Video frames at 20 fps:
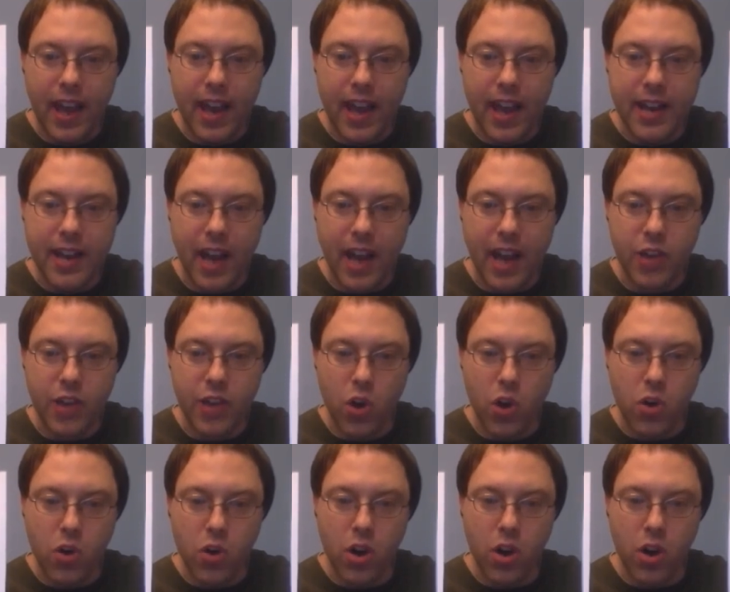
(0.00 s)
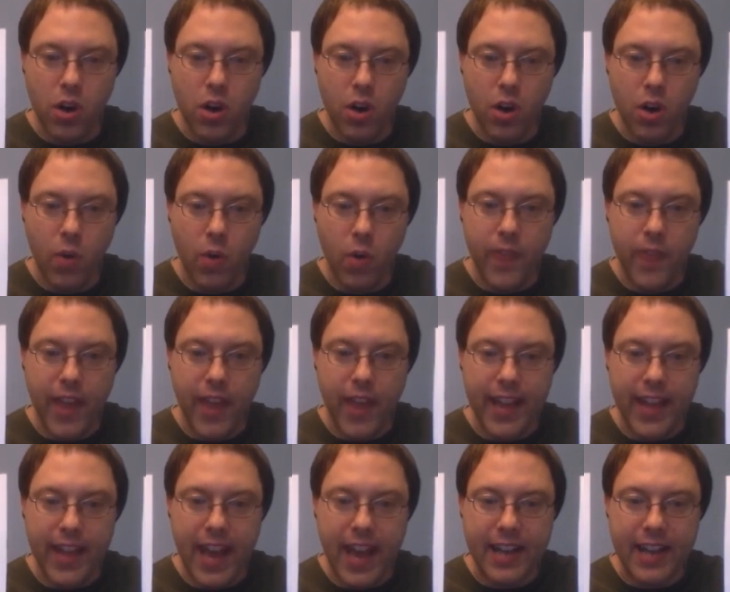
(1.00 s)
And a joker with
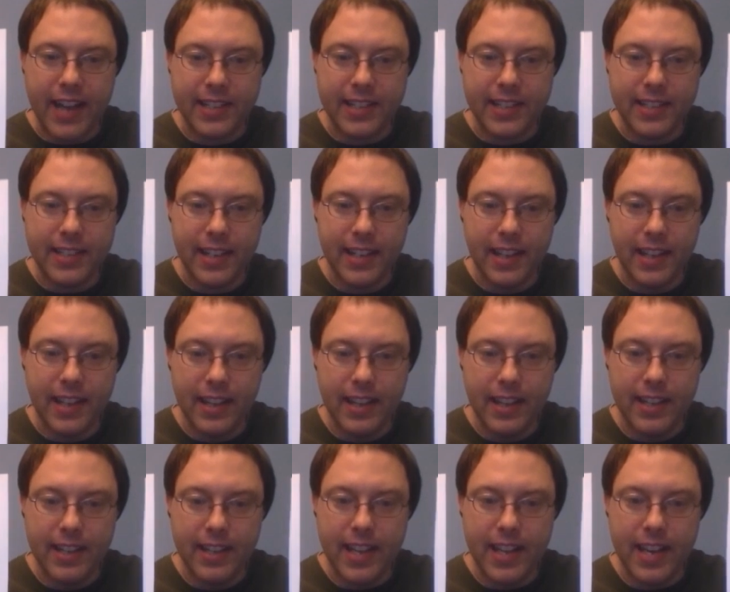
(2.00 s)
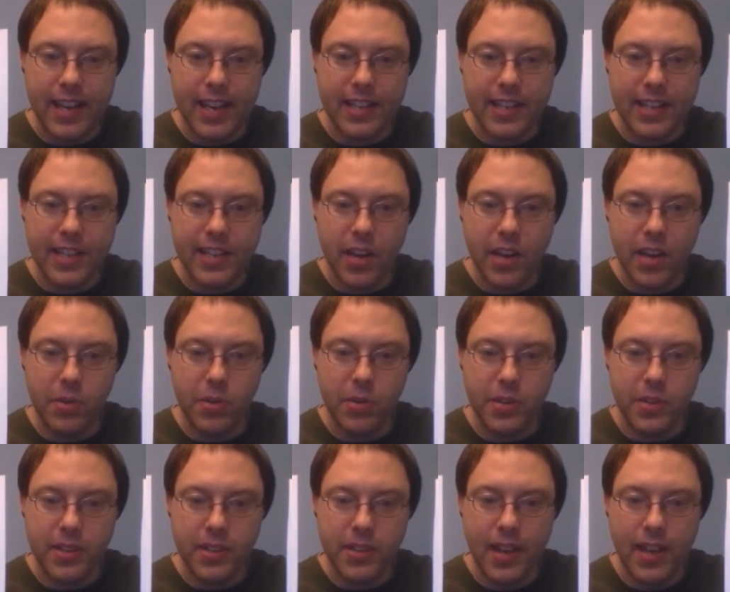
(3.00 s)
an X, the
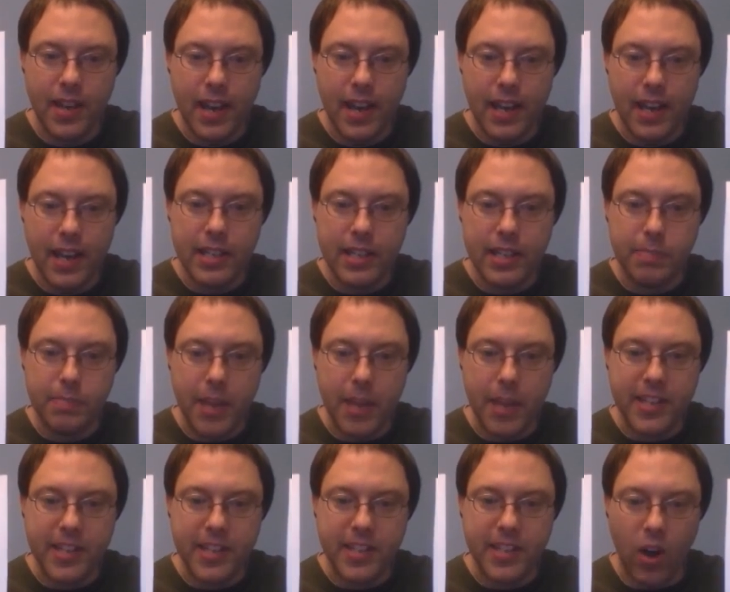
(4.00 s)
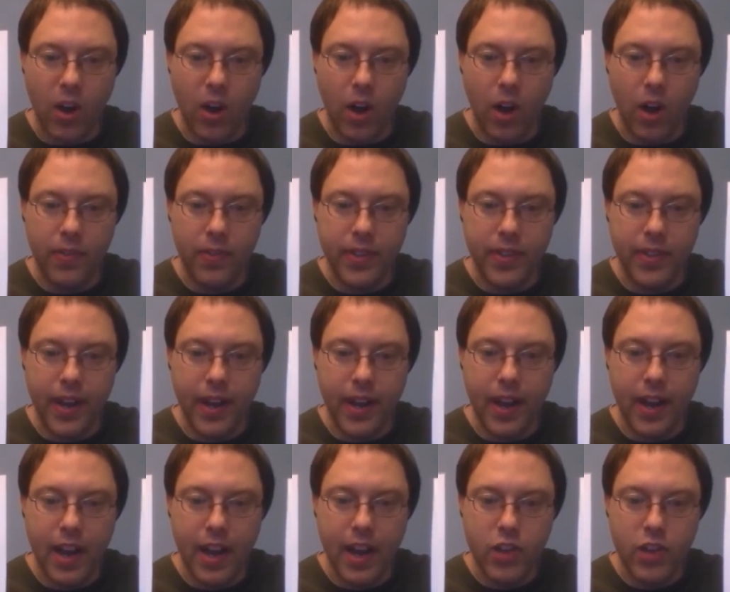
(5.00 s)
excuse, is based on
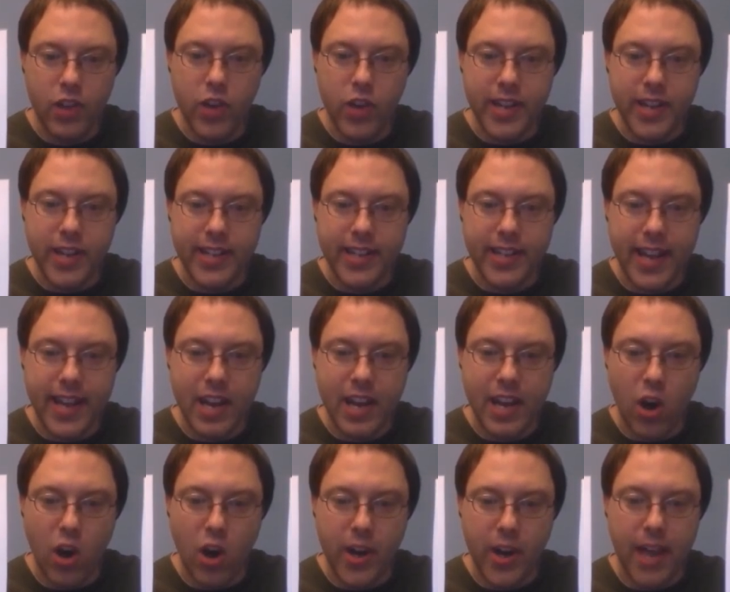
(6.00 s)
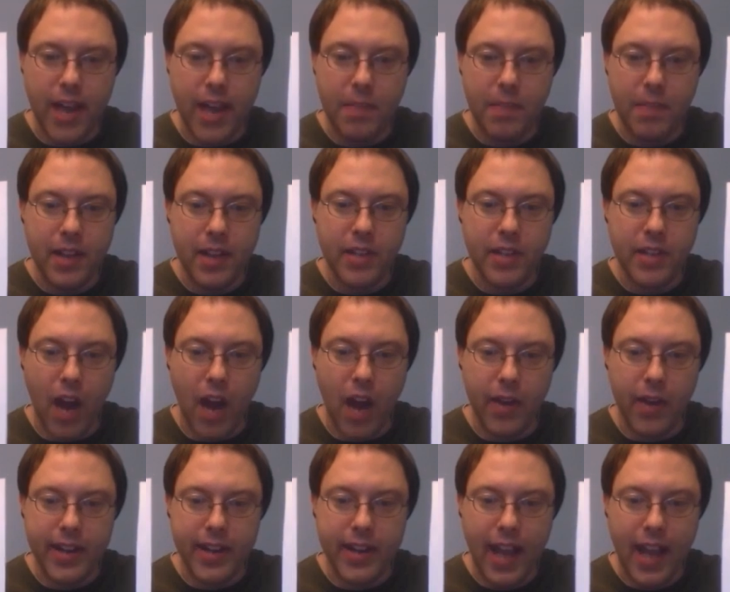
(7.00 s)
the trick-taking card game
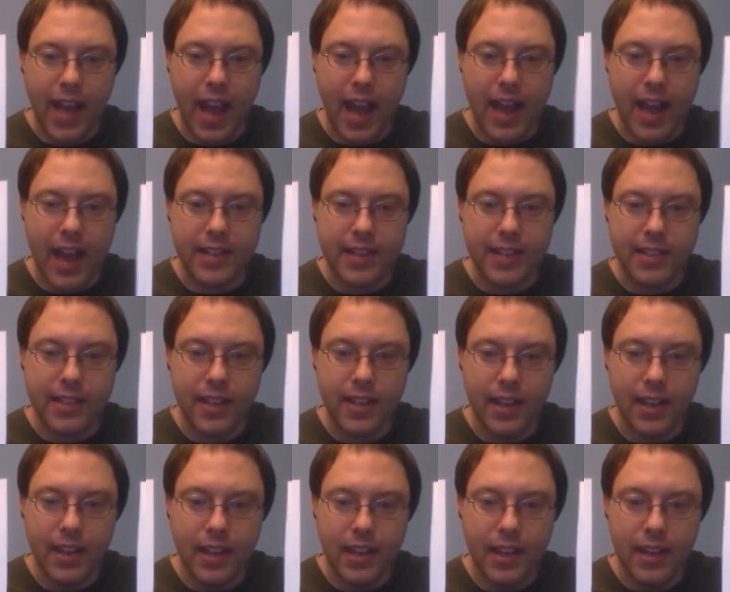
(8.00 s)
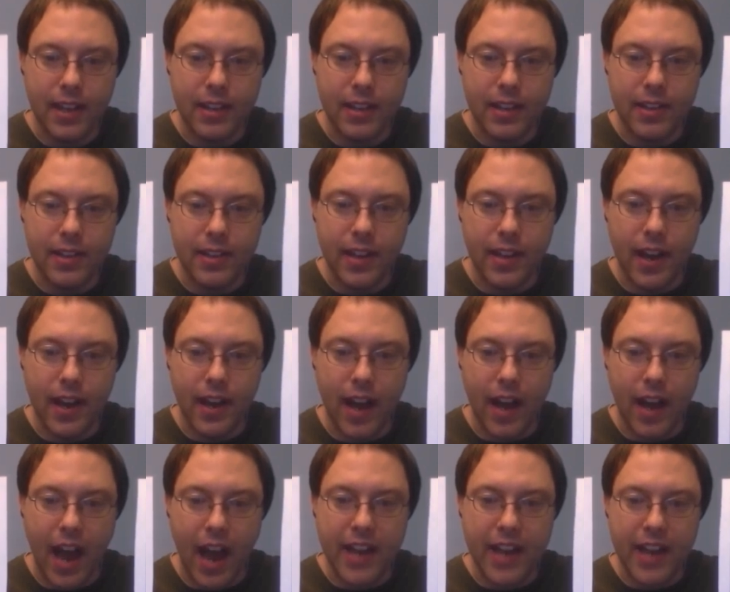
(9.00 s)
Tarot as the
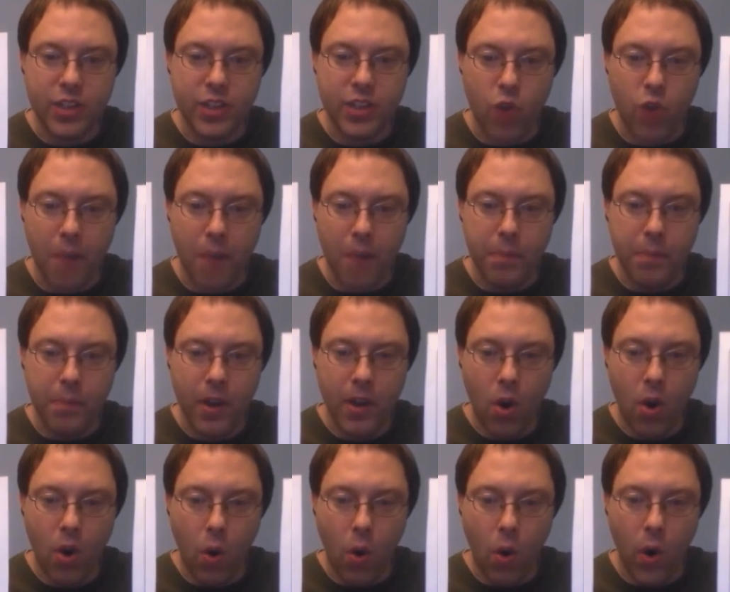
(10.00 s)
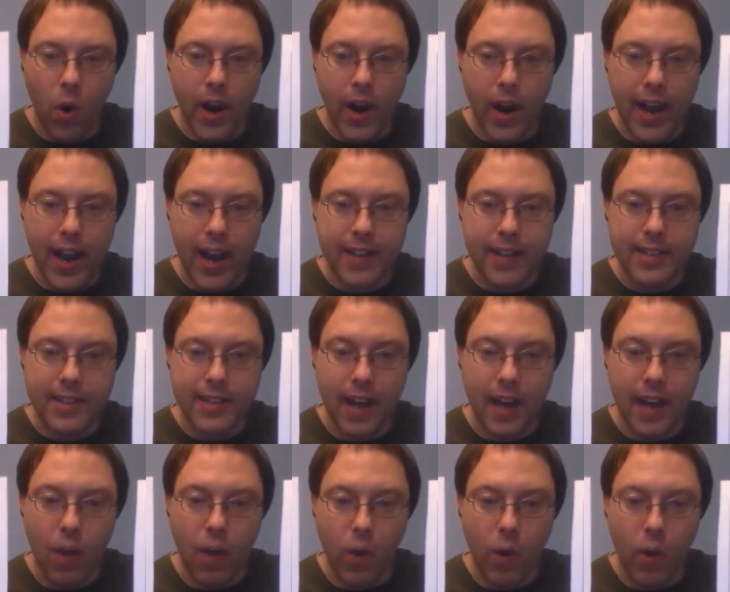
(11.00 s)
highest trump or as
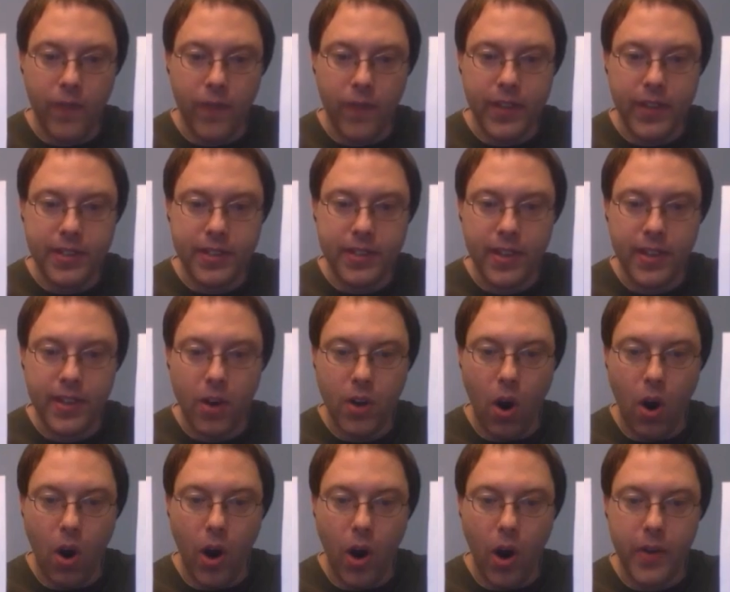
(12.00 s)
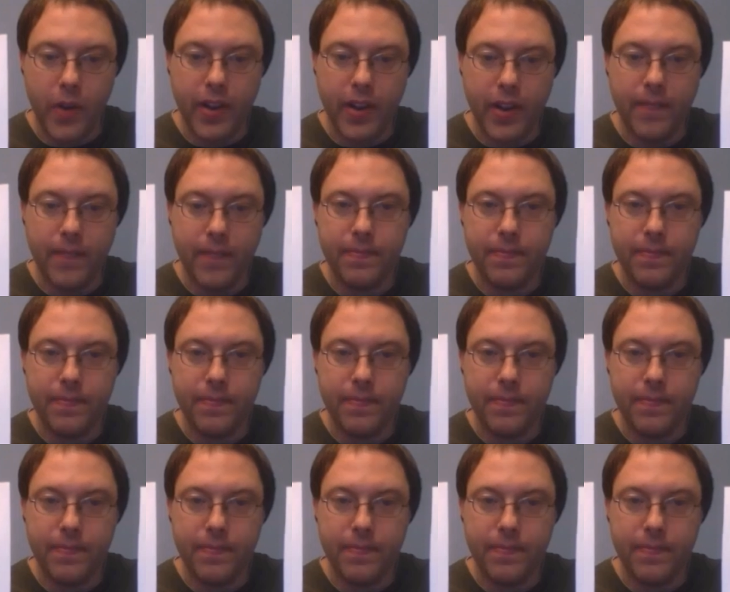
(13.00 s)
a worthless card.